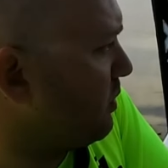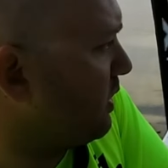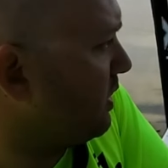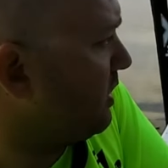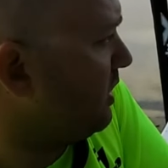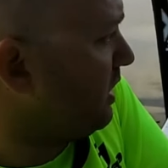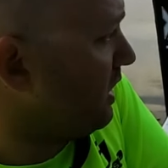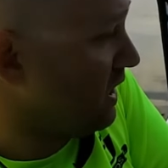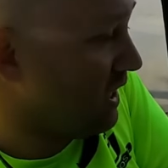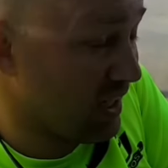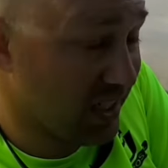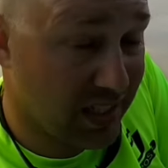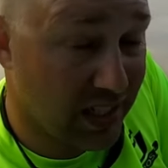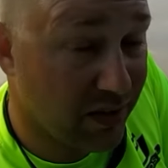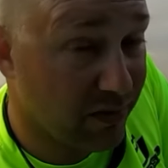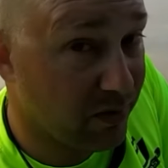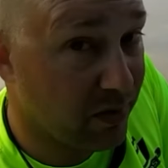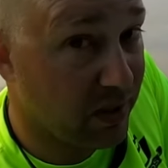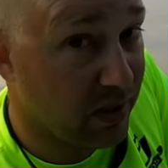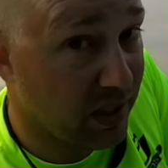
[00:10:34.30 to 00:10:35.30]
But it
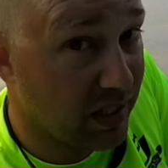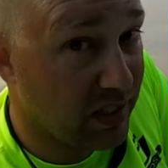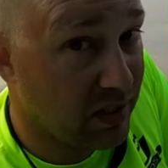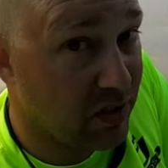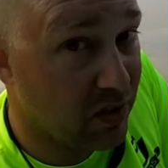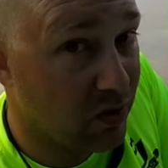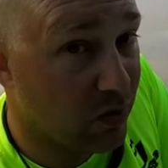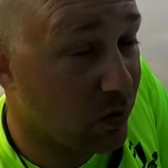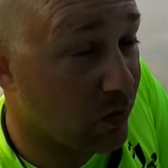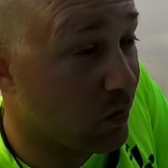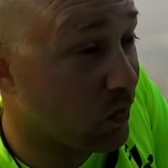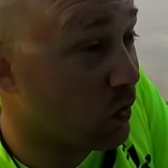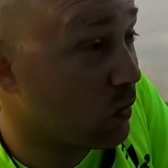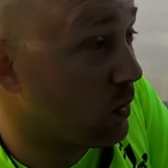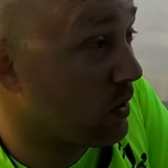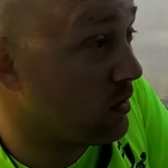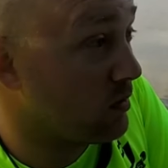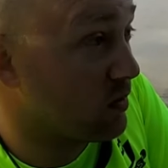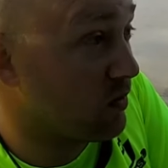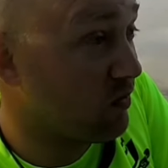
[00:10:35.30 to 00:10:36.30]
definitely likes to go over the
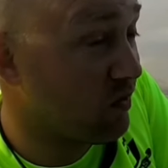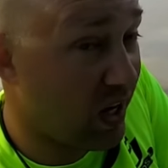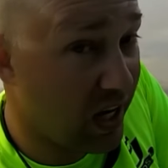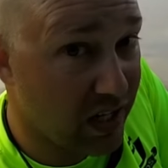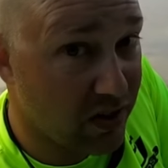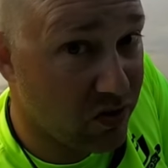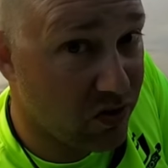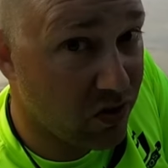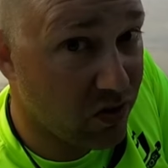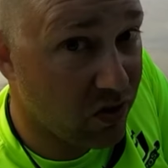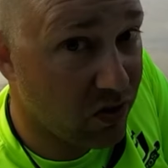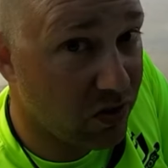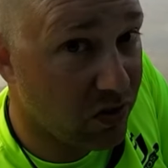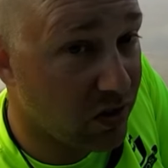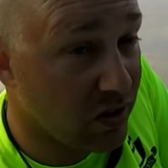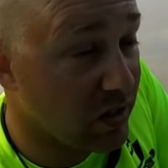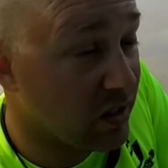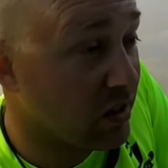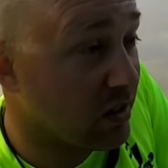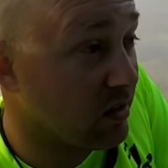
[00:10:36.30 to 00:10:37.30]
waves faster
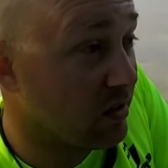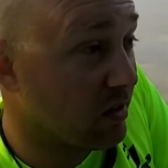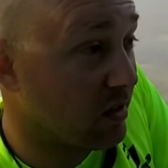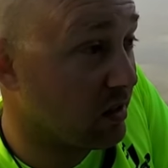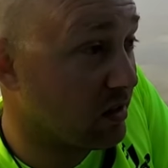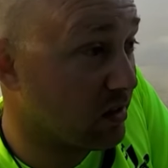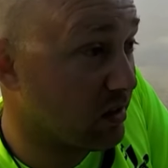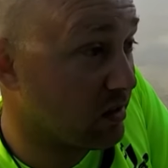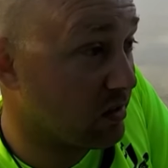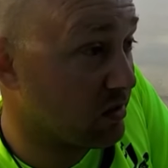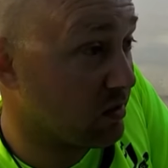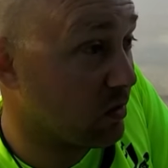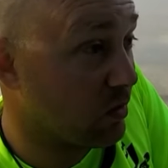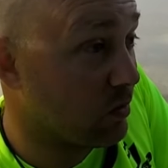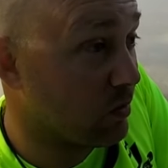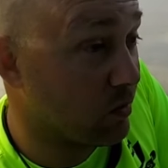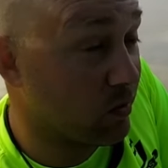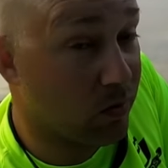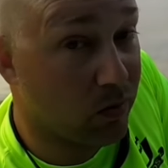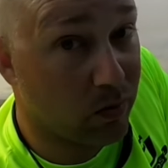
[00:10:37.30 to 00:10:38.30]
than it does
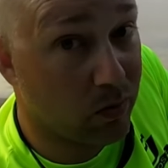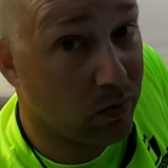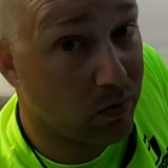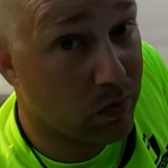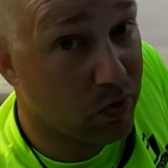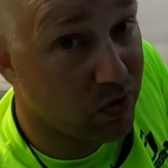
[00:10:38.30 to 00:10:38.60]
going through them